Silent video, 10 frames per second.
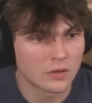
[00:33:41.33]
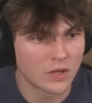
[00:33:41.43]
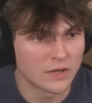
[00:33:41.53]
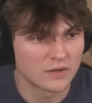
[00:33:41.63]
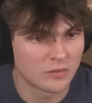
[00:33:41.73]

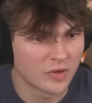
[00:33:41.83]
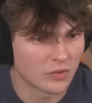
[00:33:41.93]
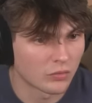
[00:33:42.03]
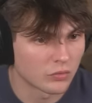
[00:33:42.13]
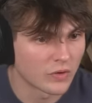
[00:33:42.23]
I need to make a
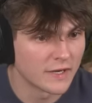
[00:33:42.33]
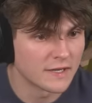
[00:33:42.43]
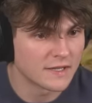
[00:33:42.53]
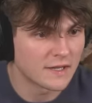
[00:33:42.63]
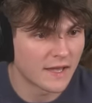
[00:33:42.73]
really
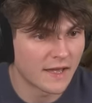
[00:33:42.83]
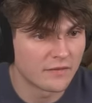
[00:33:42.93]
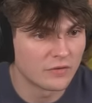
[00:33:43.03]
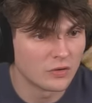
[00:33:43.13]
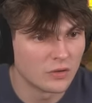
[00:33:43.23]
careful